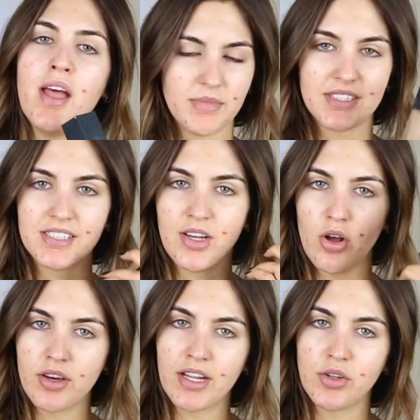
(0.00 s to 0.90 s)
This is the
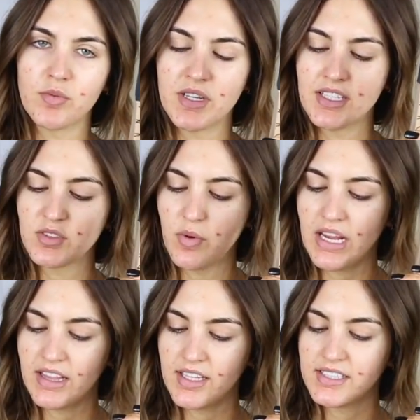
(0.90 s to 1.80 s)
All Day Luminous
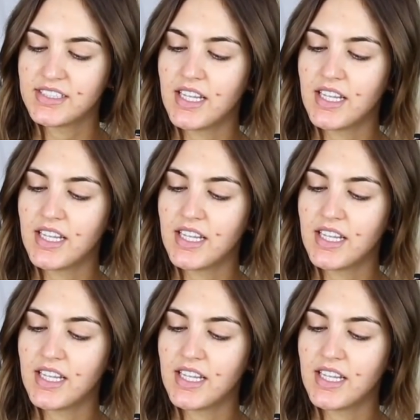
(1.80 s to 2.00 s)
Weightless,